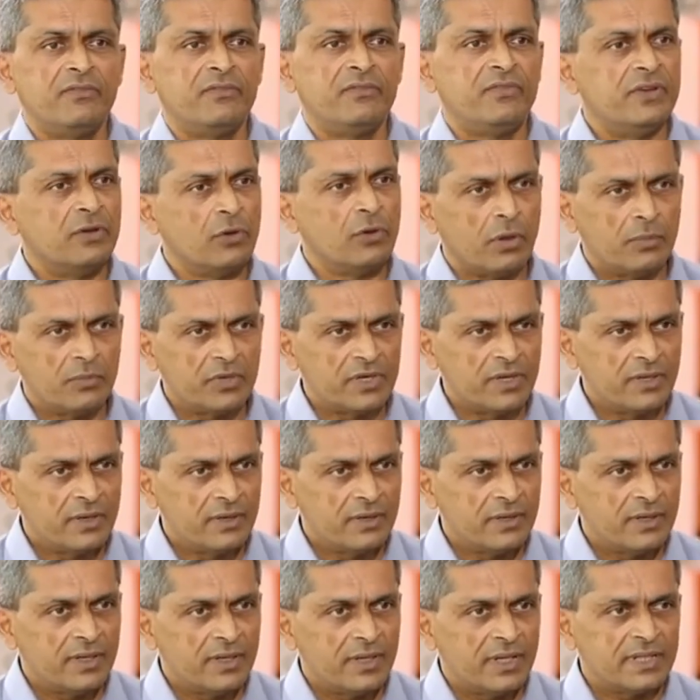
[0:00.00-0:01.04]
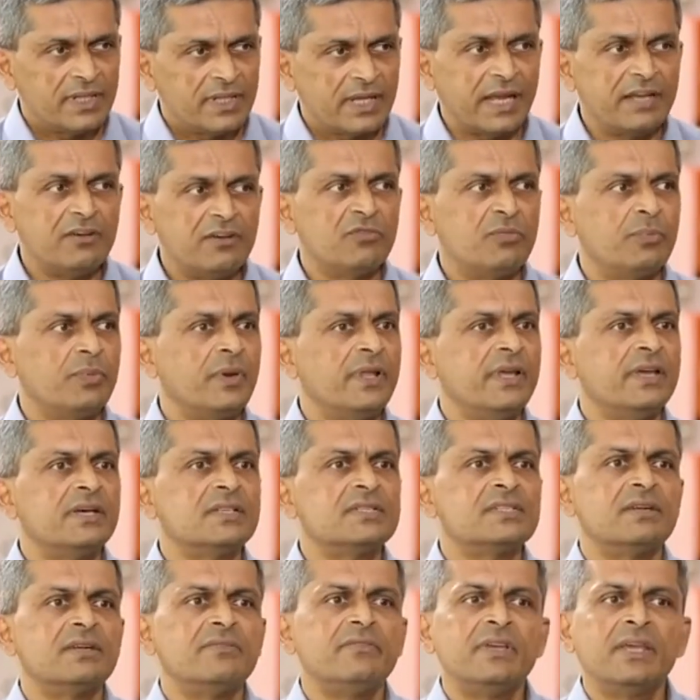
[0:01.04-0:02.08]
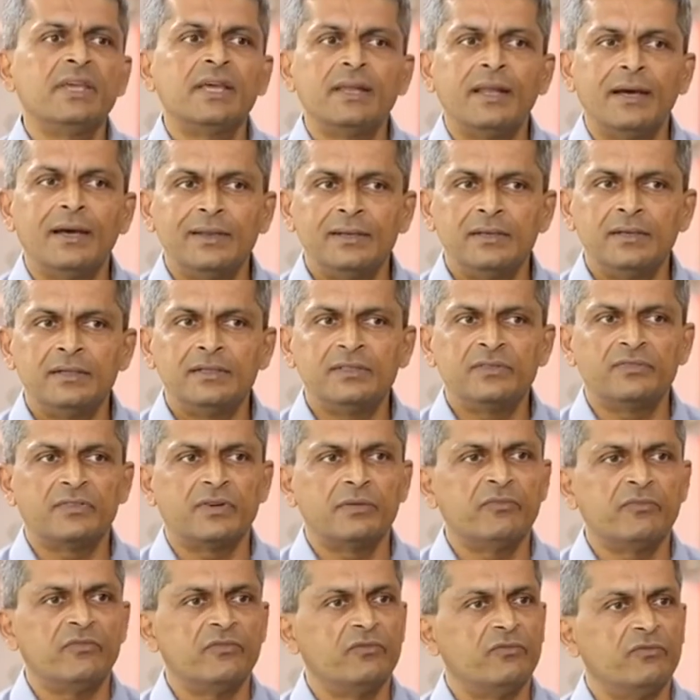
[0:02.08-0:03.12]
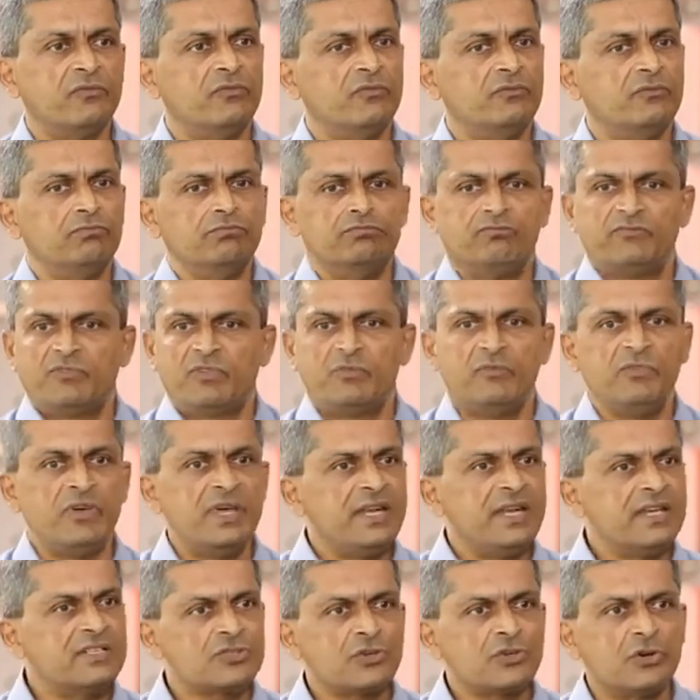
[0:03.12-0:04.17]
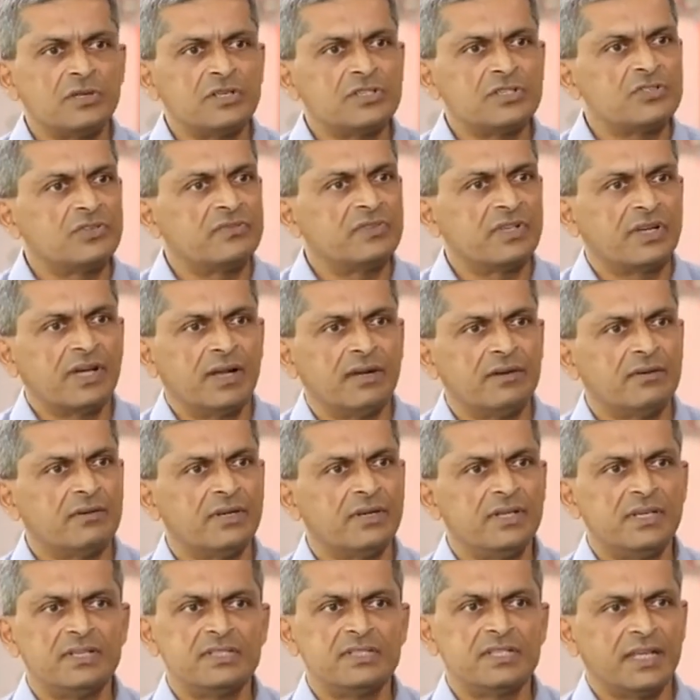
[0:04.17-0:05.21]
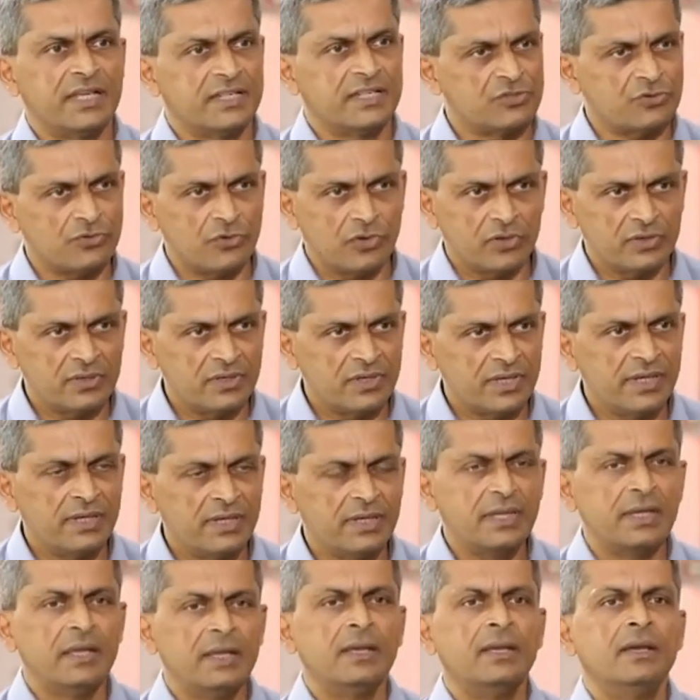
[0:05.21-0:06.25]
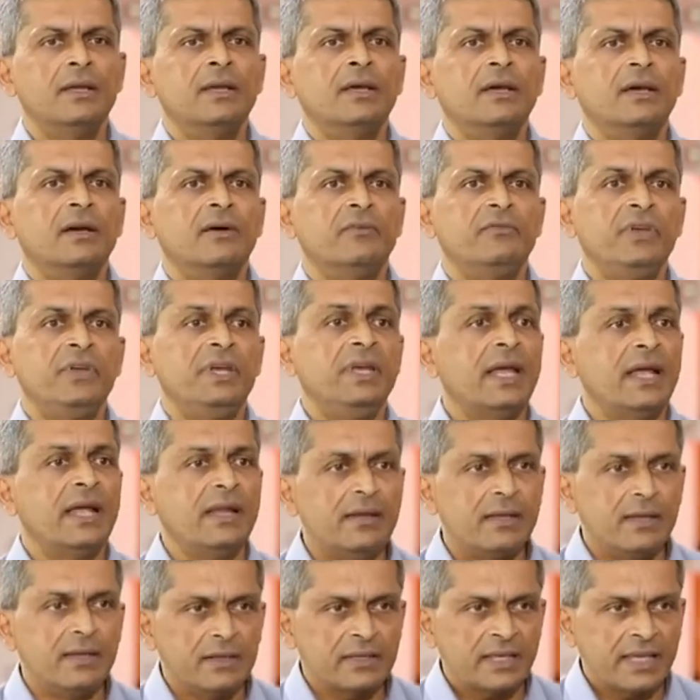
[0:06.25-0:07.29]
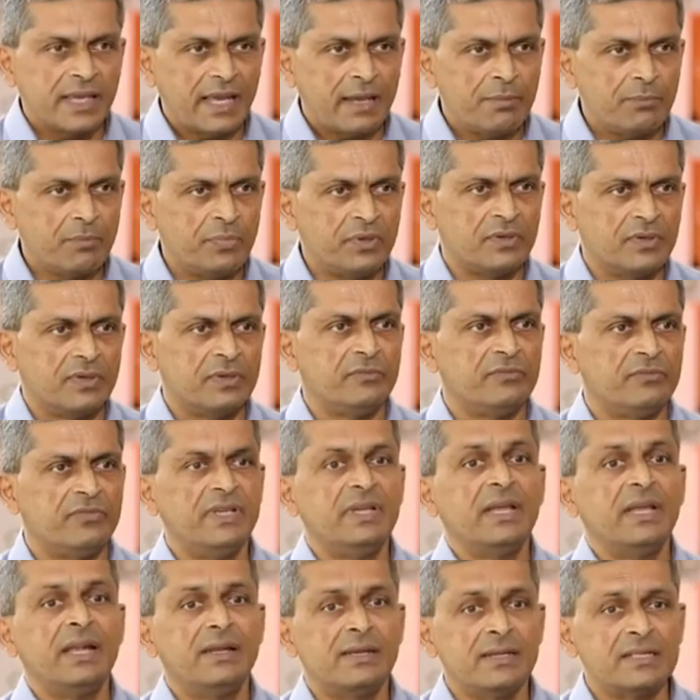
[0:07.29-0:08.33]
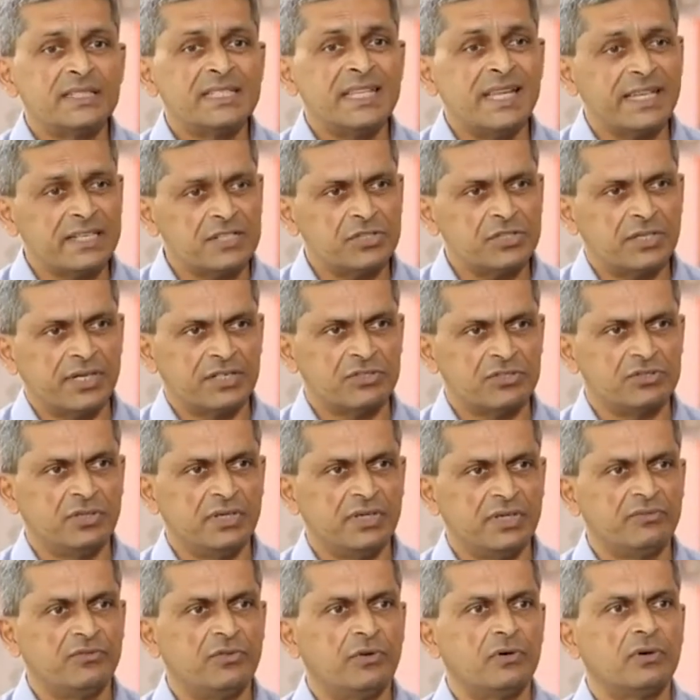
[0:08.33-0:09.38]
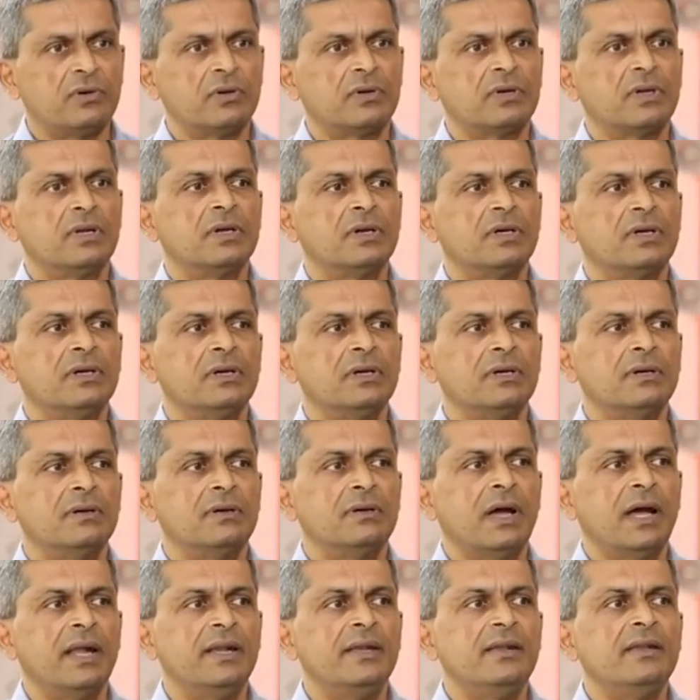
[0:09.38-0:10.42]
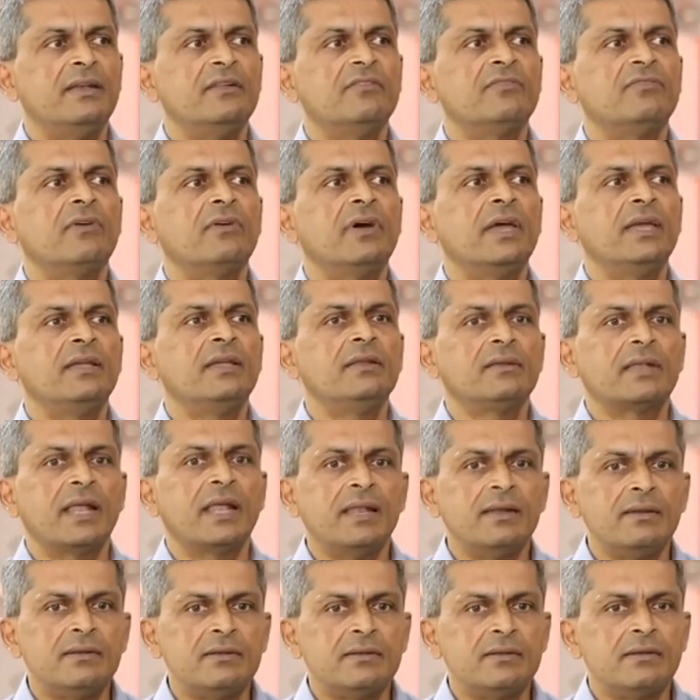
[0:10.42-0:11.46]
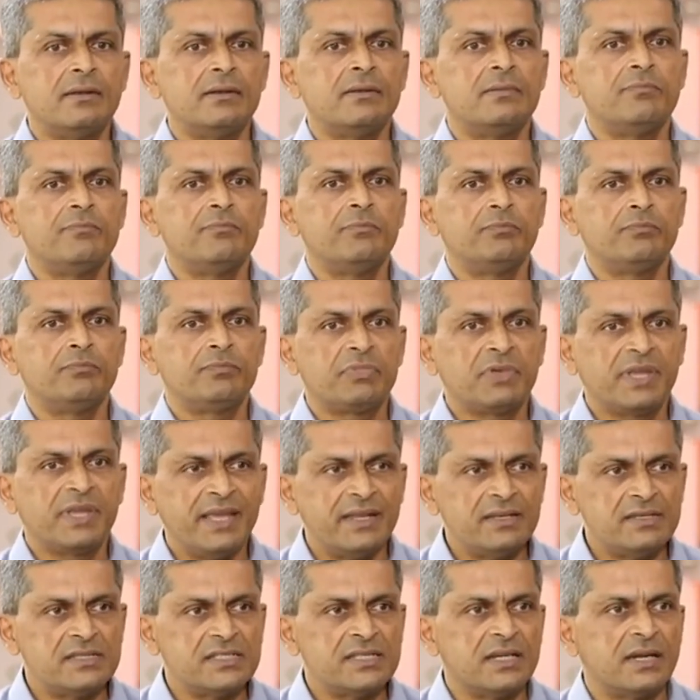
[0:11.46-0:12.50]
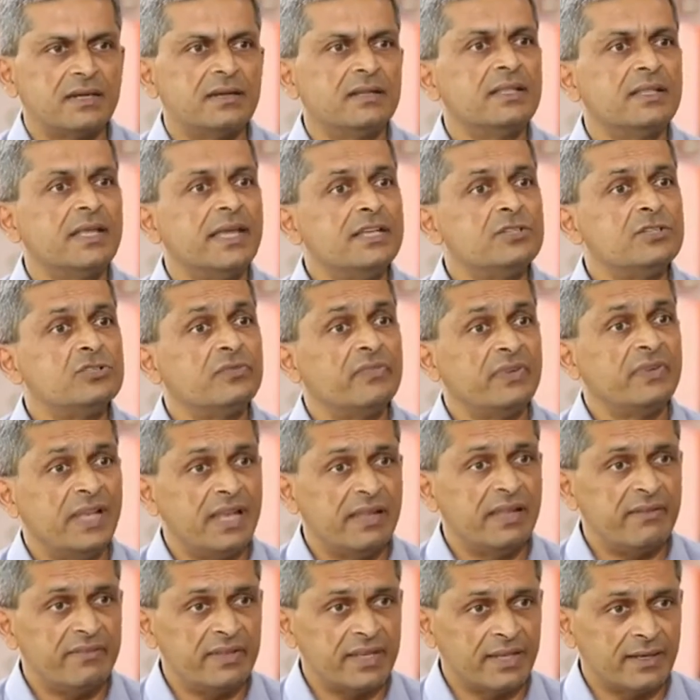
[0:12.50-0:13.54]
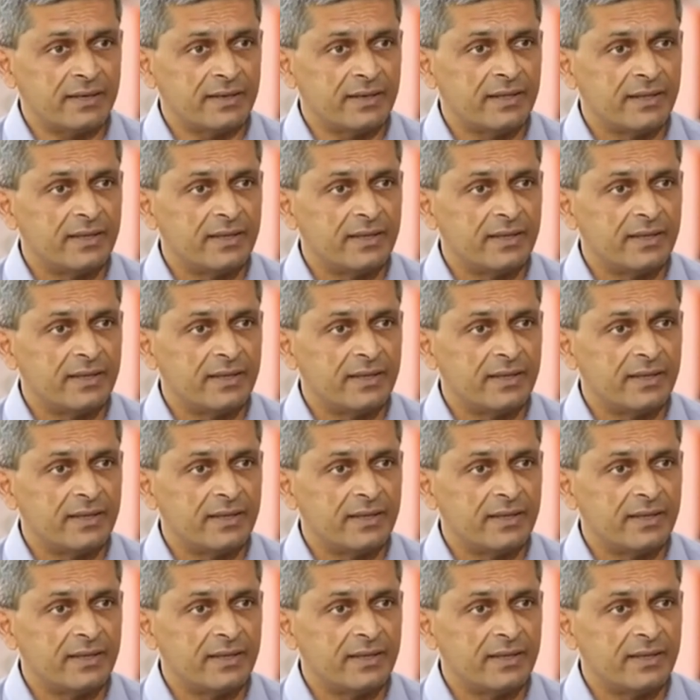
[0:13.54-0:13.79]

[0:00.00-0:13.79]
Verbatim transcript: phenomenal. Mm. The kind of players that we can unearth from from various corners of the country is extraordinary. Uh, we held a camp, uh, we held a selection actually for uh, identifying talented kids under the age of eleven